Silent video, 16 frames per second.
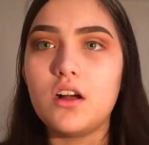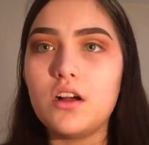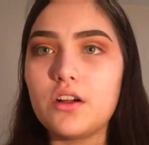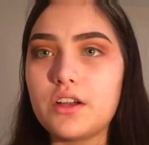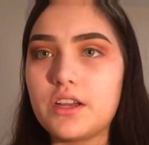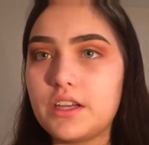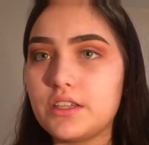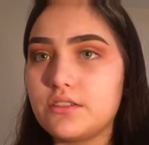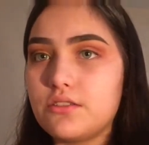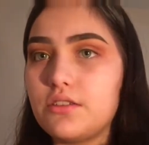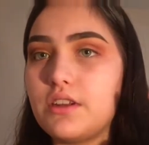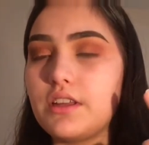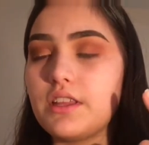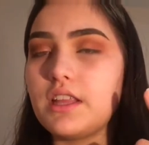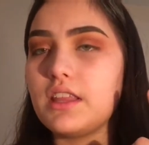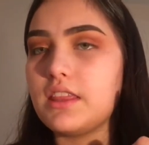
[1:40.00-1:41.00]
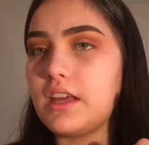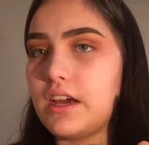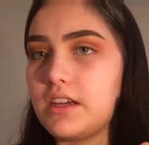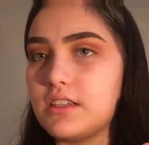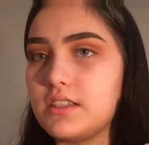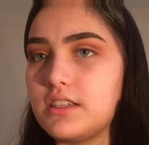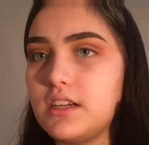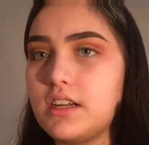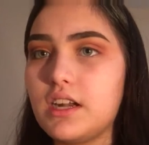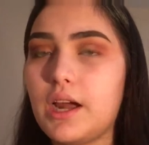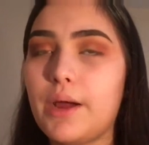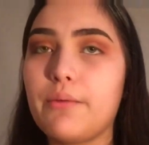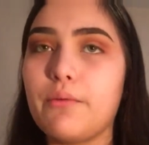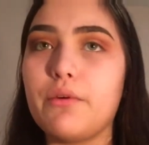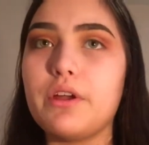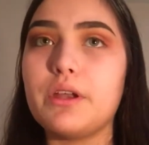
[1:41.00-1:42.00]
Okay, so now that that is done,
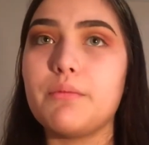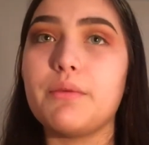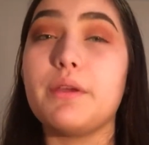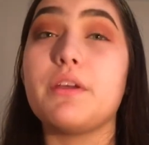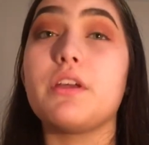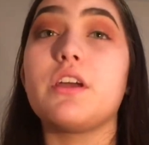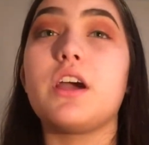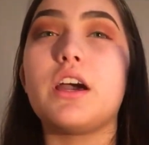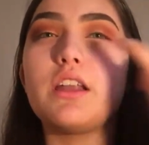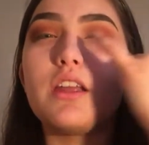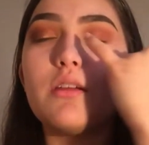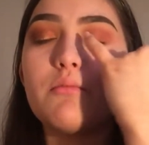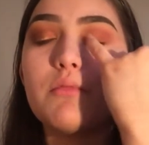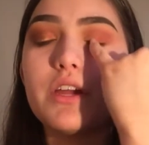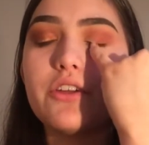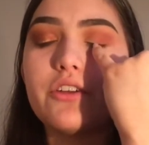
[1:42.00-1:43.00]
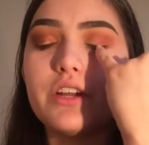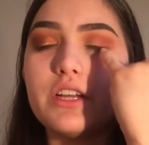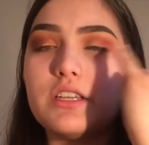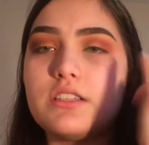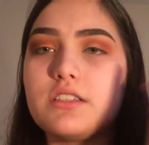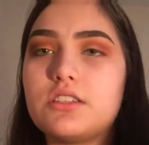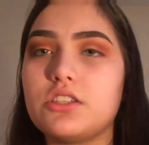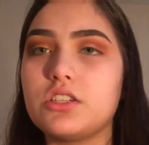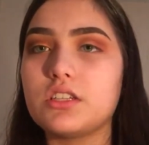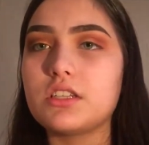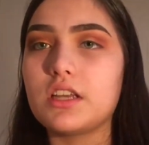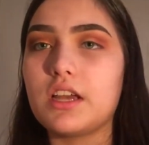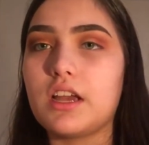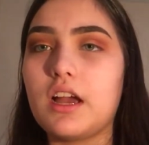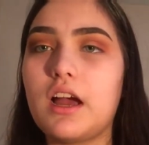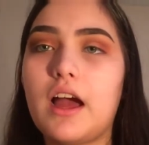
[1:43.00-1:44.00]
I'm going to be cutting my crease, just
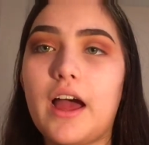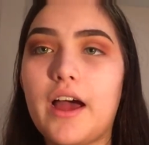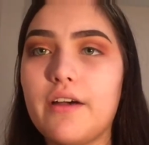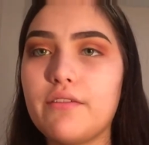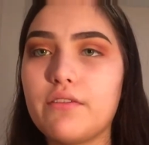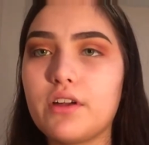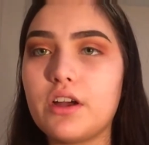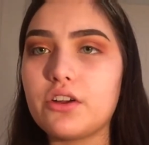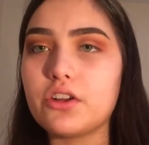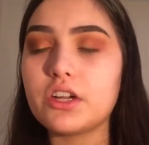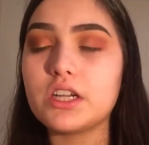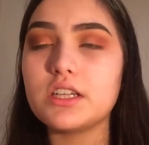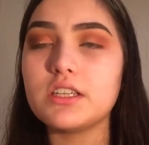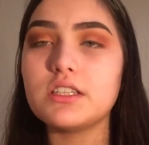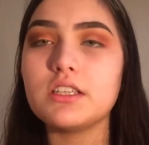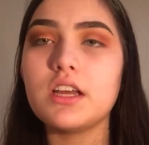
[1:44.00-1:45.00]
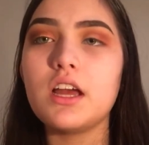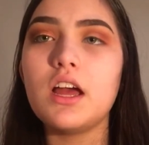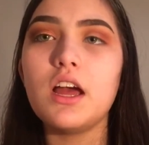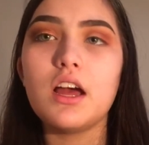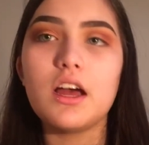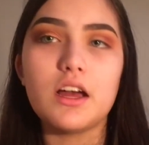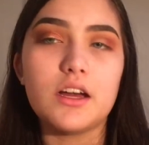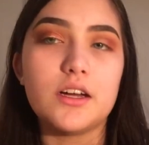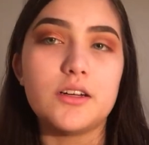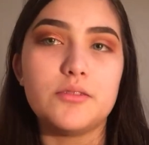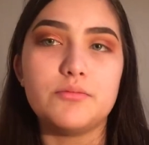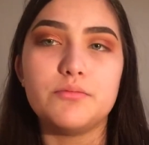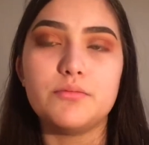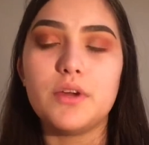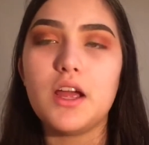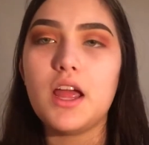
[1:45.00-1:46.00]
like a half cut crease,
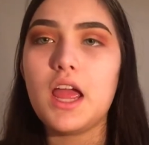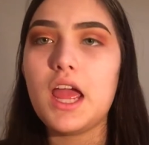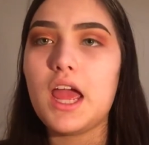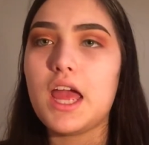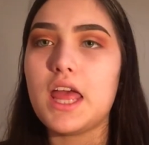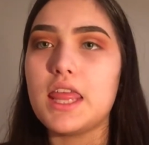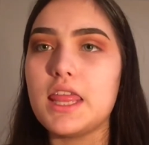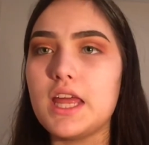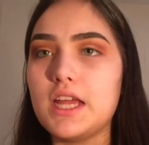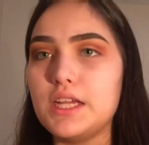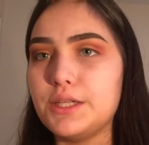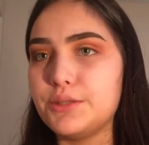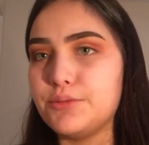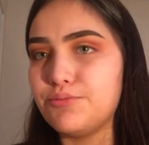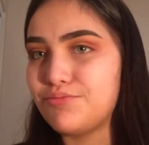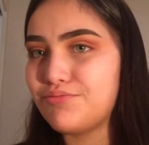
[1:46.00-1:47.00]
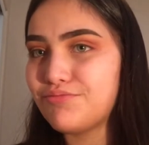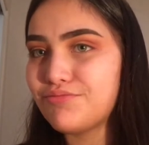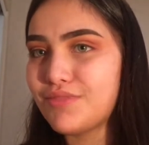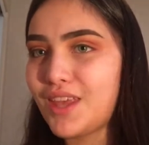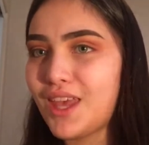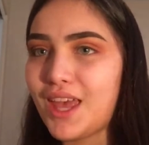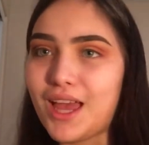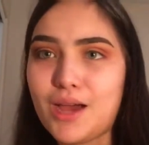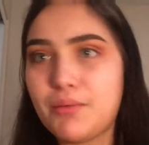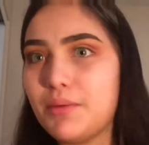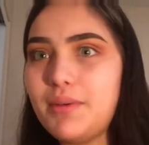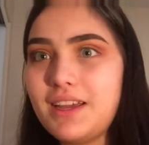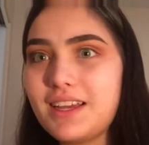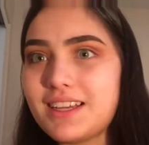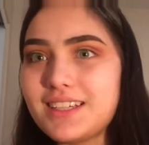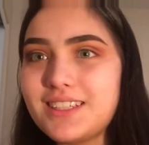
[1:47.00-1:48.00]
and then I'll be
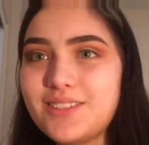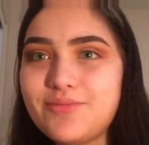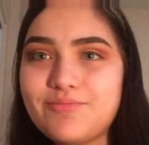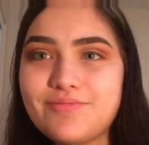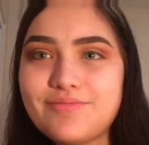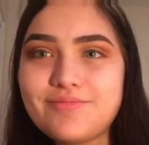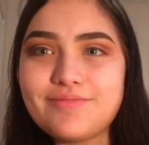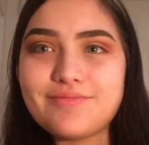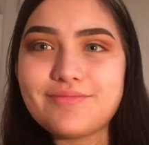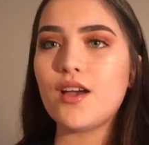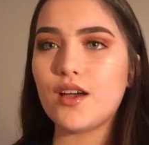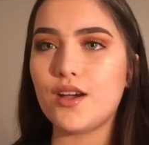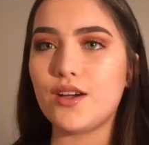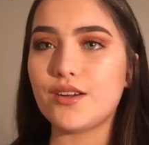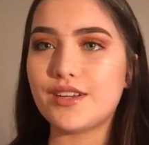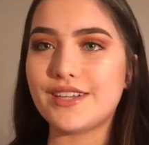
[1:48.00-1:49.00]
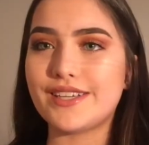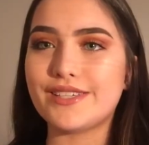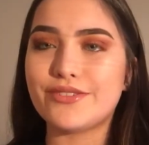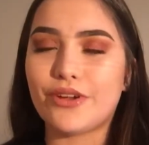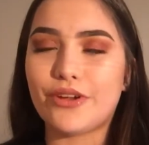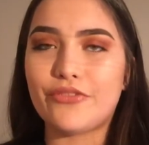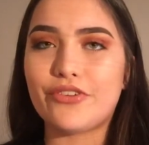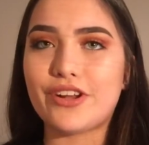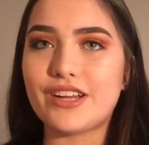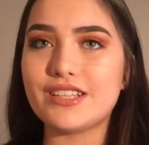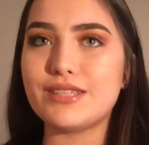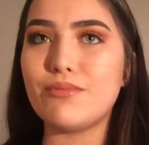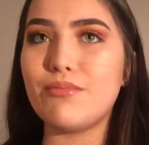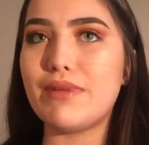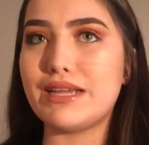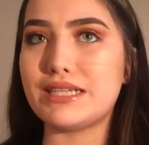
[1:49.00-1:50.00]
back. Okay, so I forgot
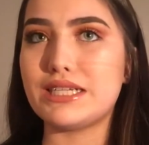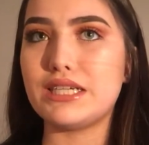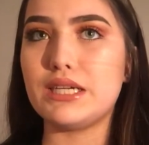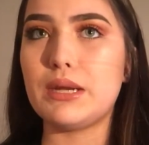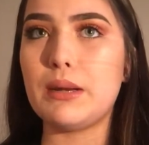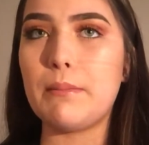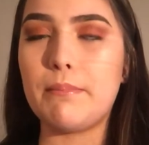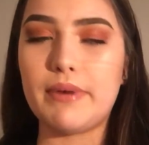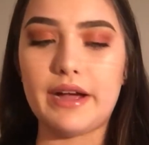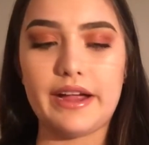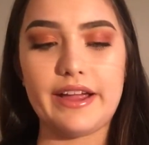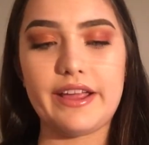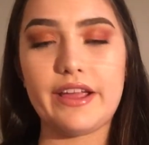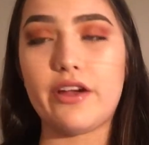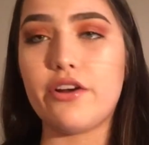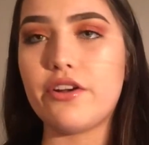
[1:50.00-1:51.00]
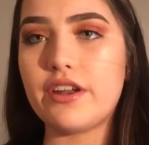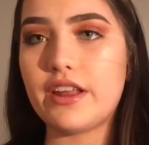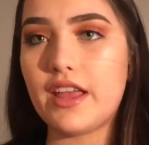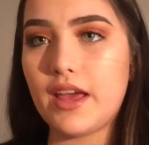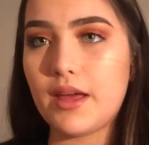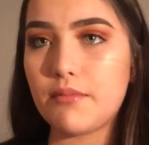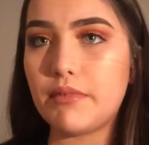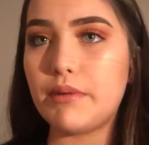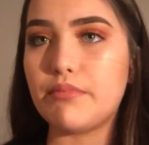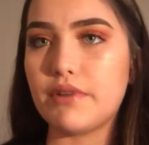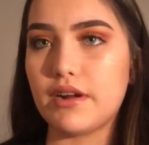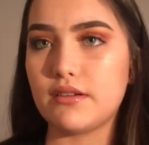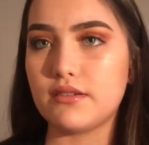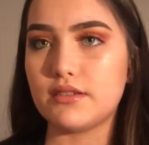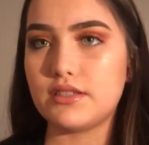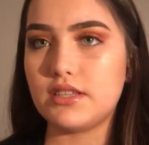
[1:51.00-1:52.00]
to mention, but I already had my
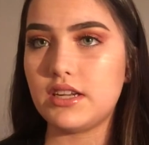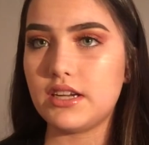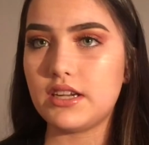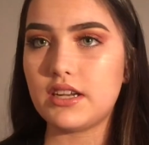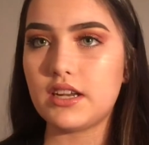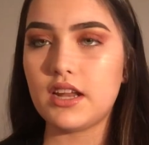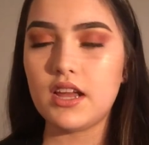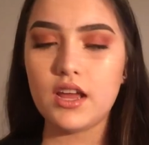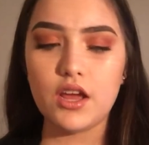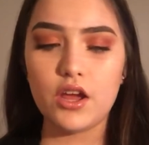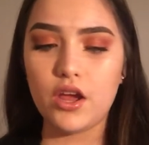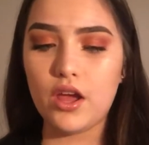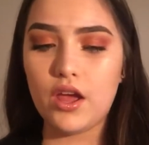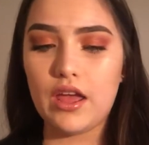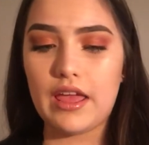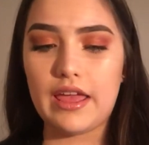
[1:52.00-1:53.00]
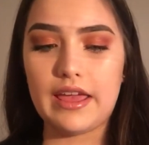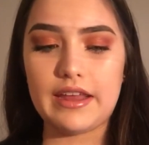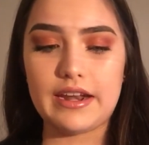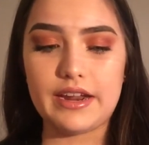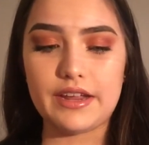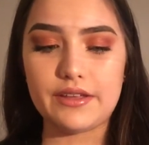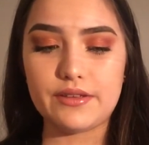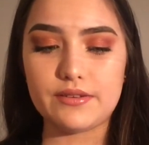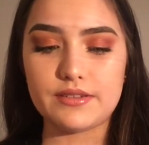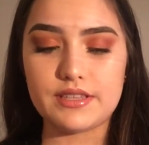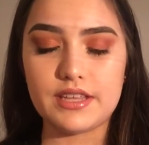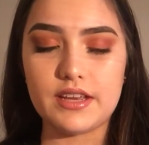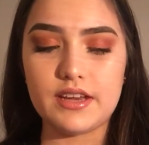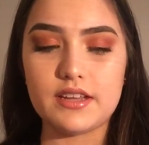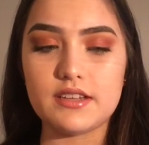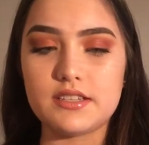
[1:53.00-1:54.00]
brows done, and I used
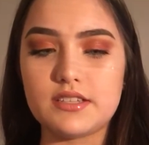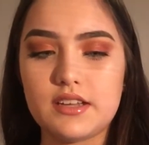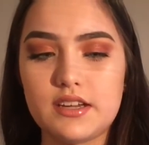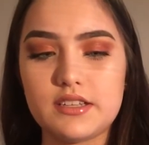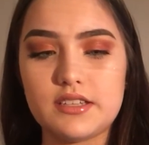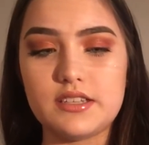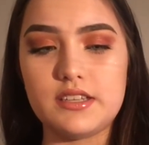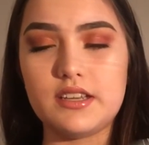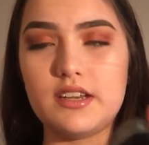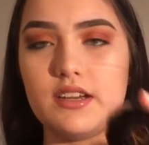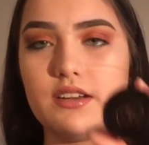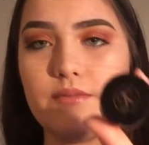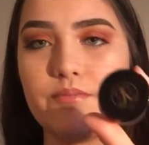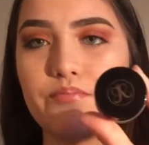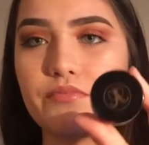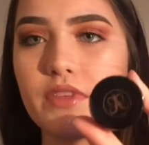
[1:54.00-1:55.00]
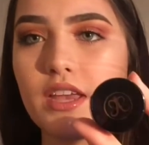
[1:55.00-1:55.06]
the Anastasia